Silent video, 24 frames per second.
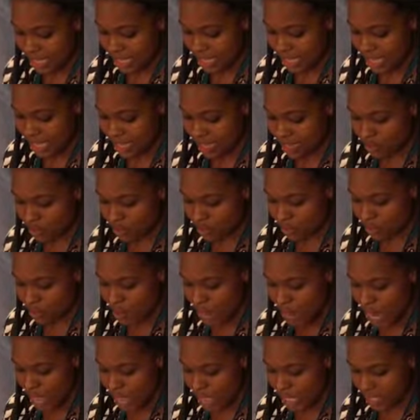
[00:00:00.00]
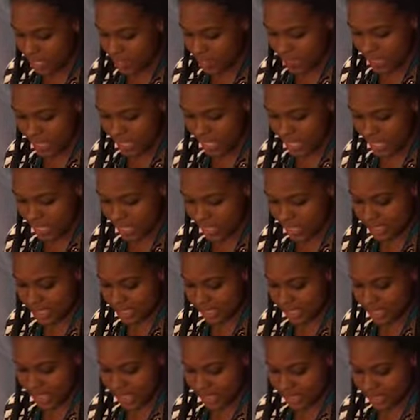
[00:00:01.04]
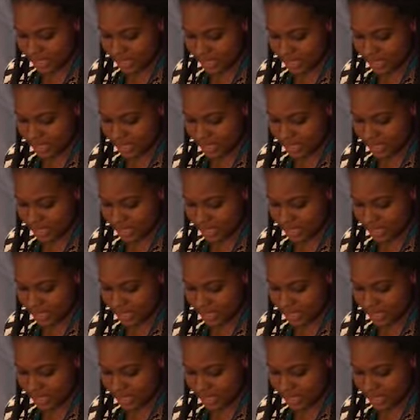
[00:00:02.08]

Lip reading: that is required to exercise